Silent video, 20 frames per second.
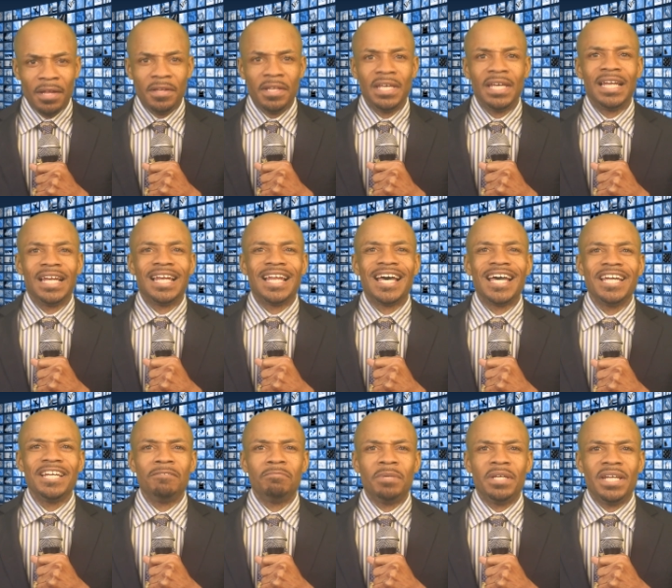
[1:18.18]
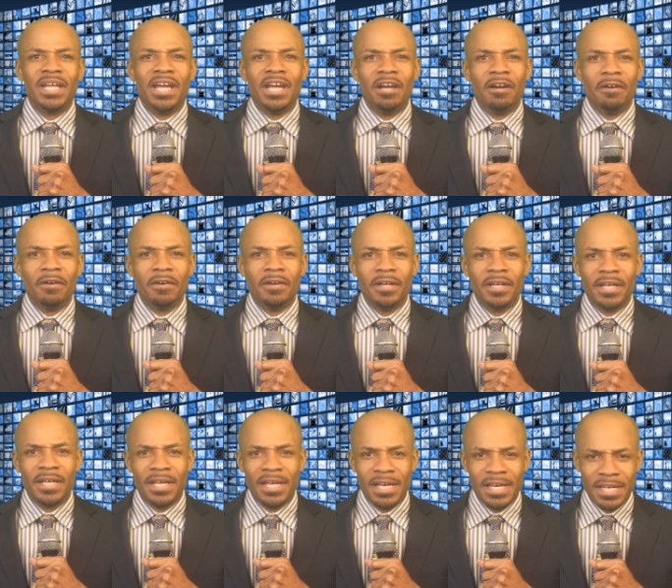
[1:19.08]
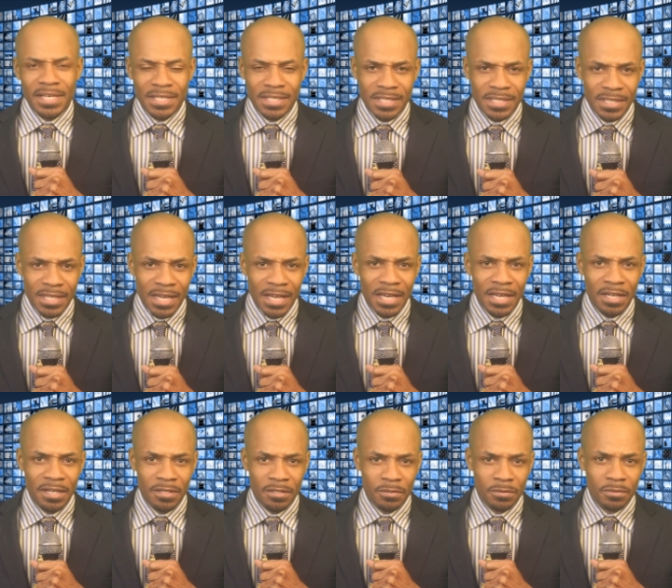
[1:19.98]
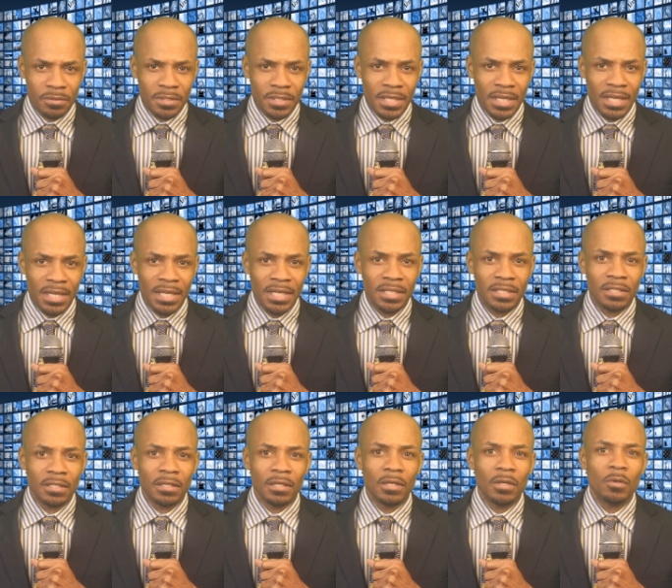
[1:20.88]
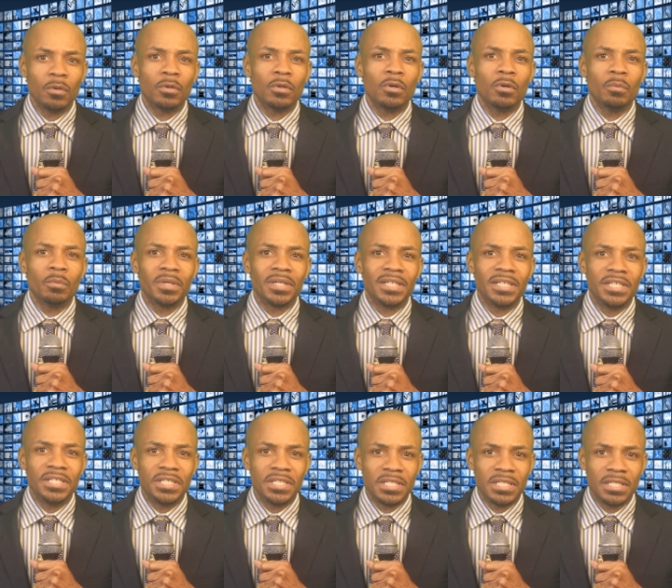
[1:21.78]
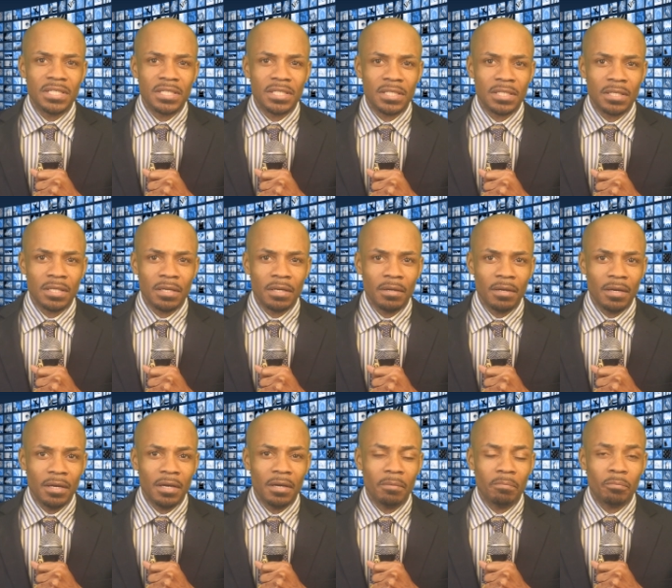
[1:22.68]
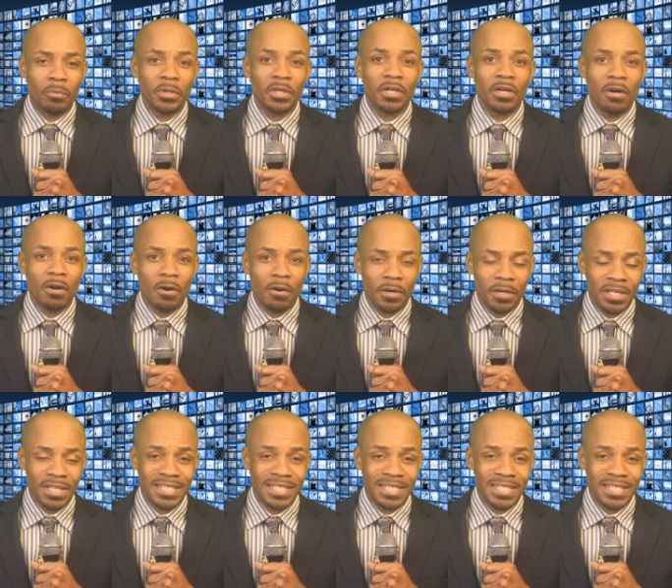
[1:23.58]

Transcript: The Enlightenment era and scandals hit local religions uh, pretty hard.